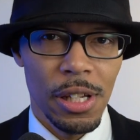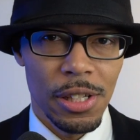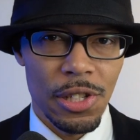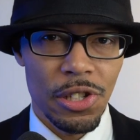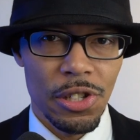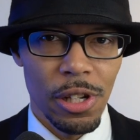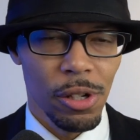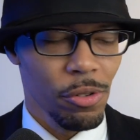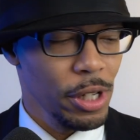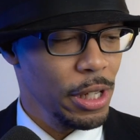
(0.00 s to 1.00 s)

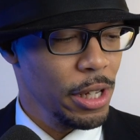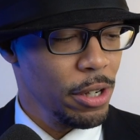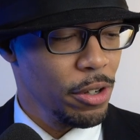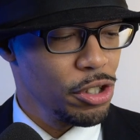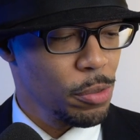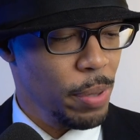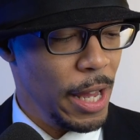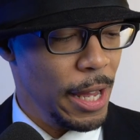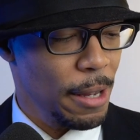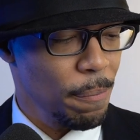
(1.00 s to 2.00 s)
Distillery here in
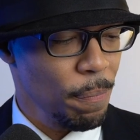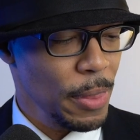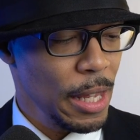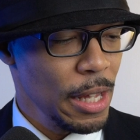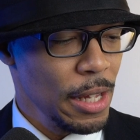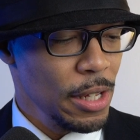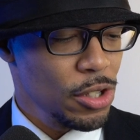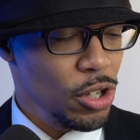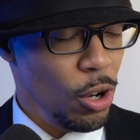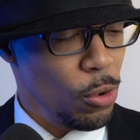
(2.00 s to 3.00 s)
Japan.
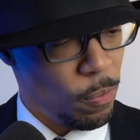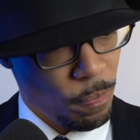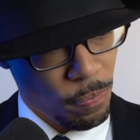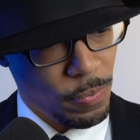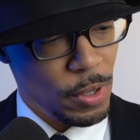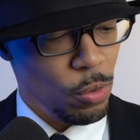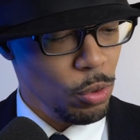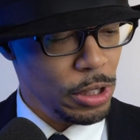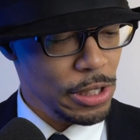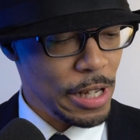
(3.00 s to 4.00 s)
So,
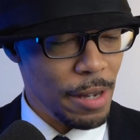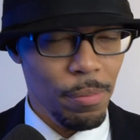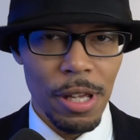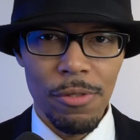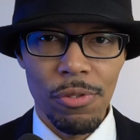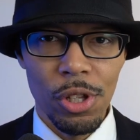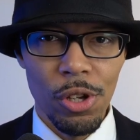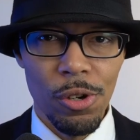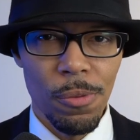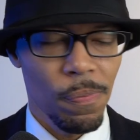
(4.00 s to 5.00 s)
what does that mean for
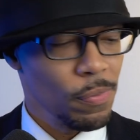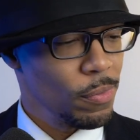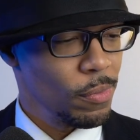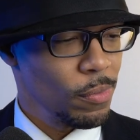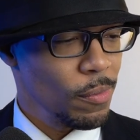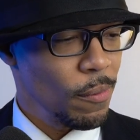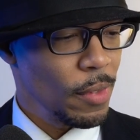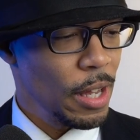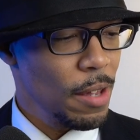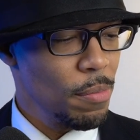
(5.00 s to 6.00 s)
you?
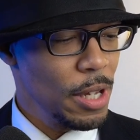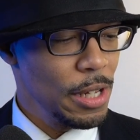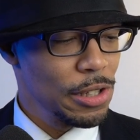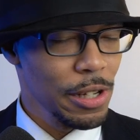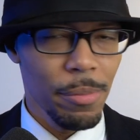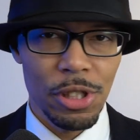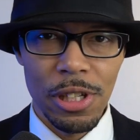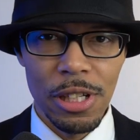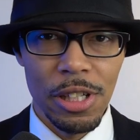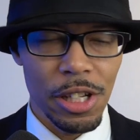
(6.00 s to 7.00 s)
It means
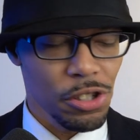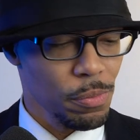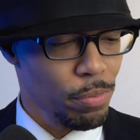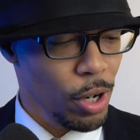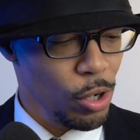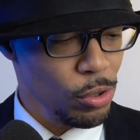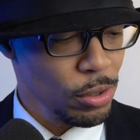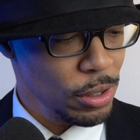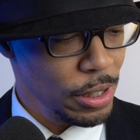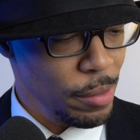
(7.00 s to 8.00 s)
limited edition, bro.
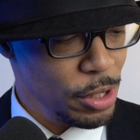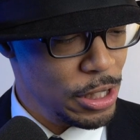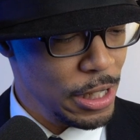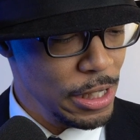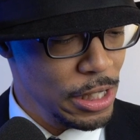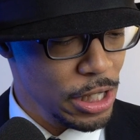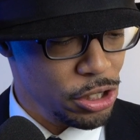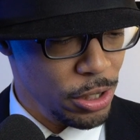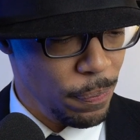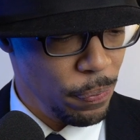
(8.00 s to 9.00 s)
Limited
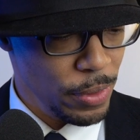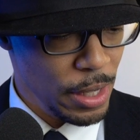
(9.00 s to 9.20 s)
edition.